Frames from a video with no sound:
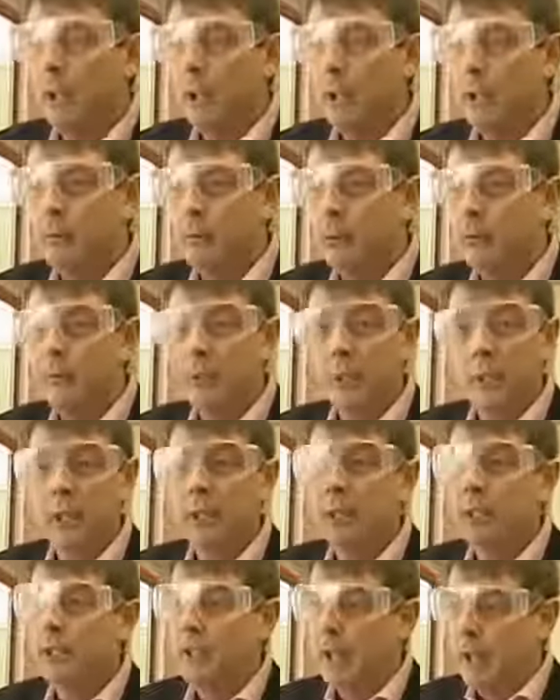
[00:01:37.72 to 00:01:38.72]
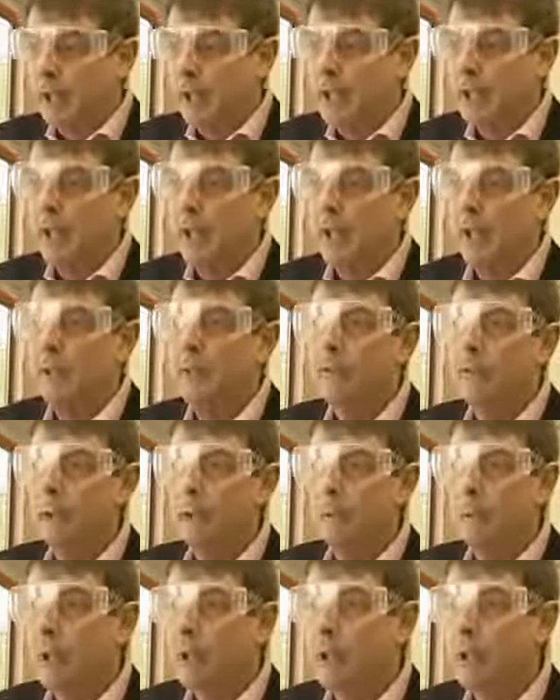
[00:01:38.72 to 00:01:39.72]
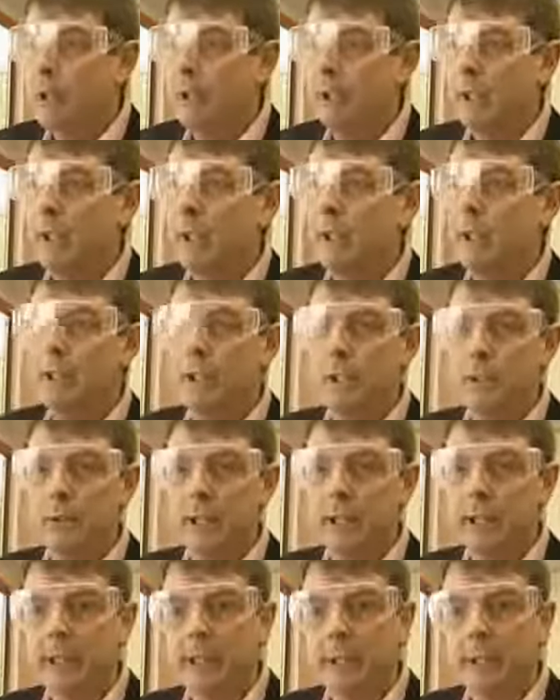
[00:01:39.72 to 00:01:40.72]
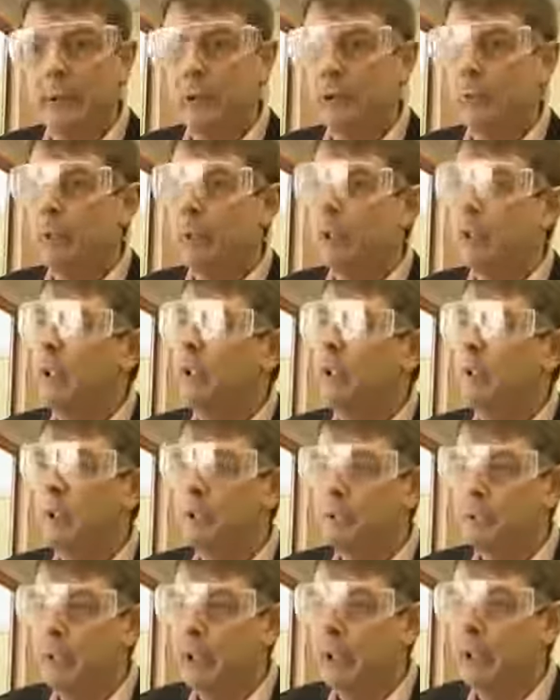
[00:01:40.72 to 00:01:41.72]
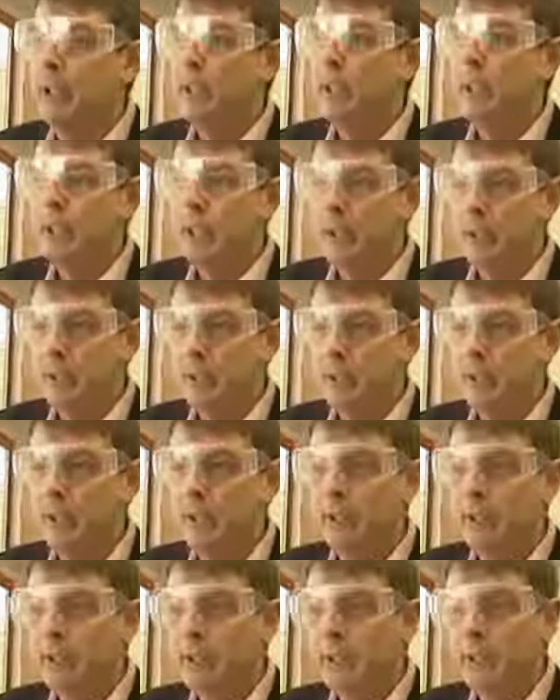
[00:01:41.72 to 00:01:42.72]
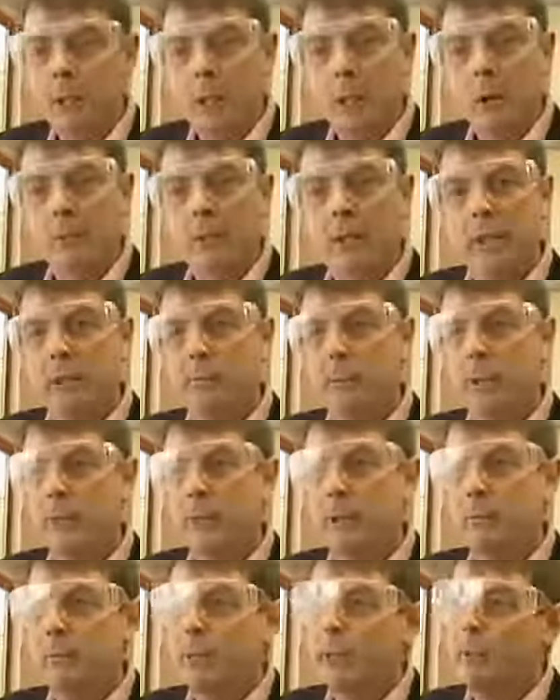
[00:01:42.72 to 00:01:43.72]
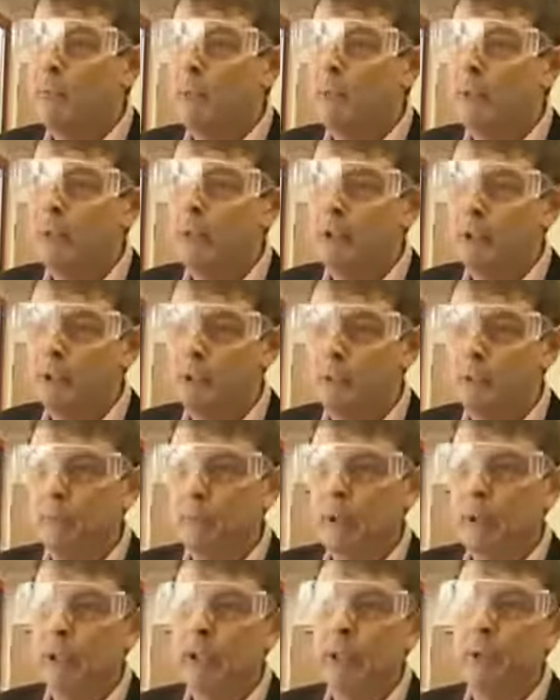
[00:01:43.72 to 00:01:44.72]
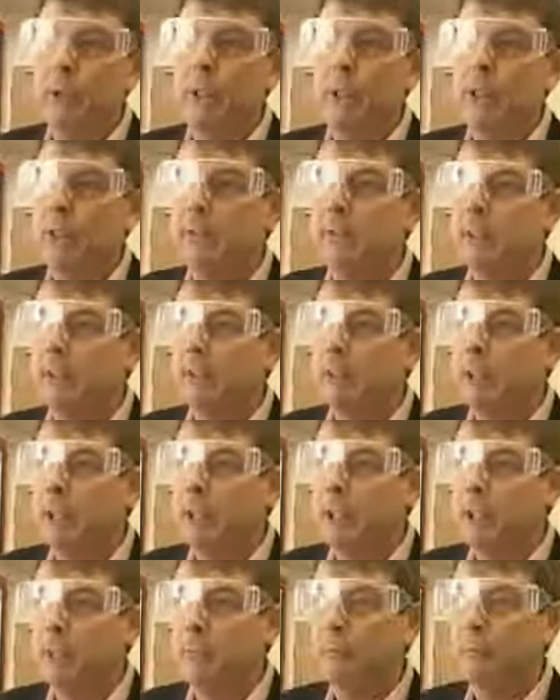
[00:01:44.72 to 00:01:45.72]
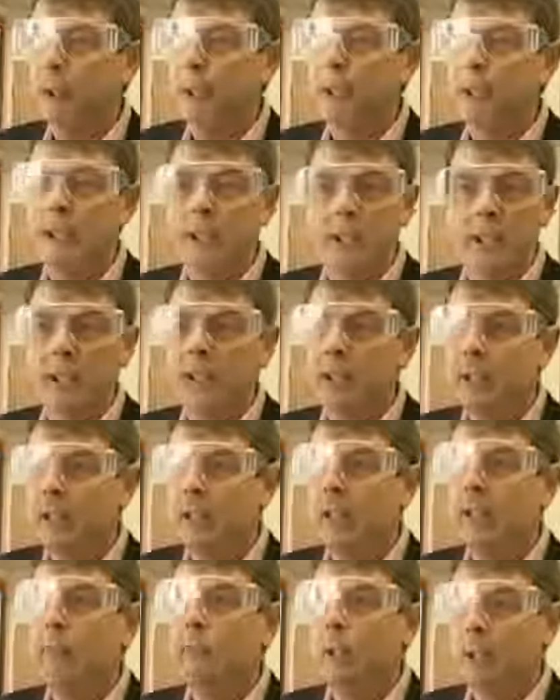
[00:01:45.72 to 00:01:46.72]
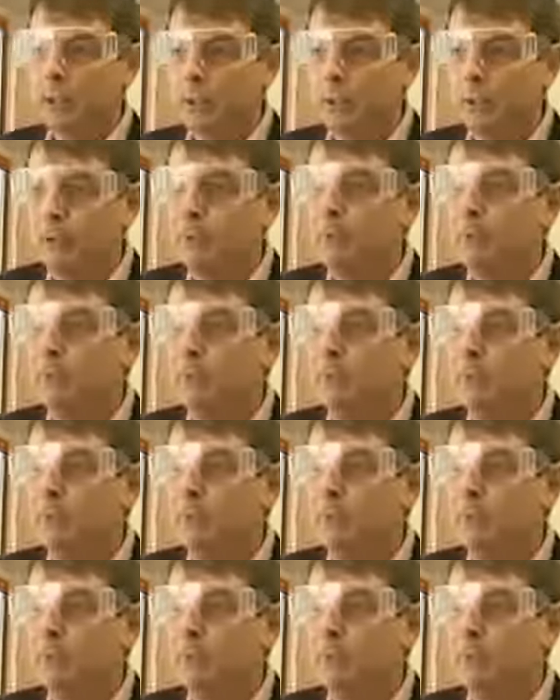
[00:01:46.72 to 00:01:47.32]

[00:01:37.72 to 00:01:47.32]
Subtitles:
Right, well we've got a design now for a 1 tonne a day unit that will be in 3 containers, and we expect to be in production by 2015 making synthetic petrol.